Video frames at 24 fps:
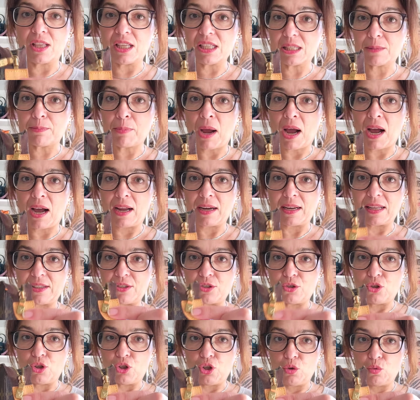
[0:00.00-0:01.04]
So this part
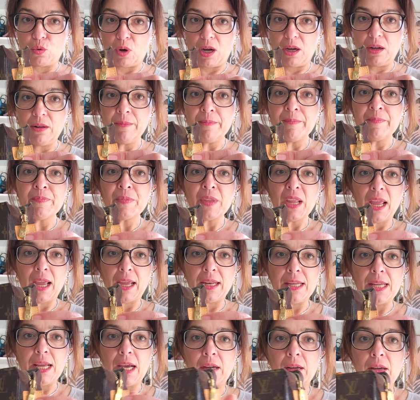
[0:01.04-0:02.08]
is newer
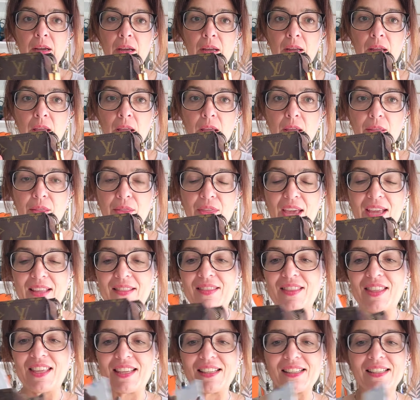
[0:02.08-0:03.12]
and younger
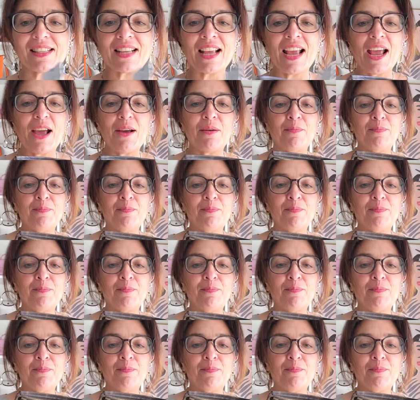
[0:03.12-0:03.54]
than this.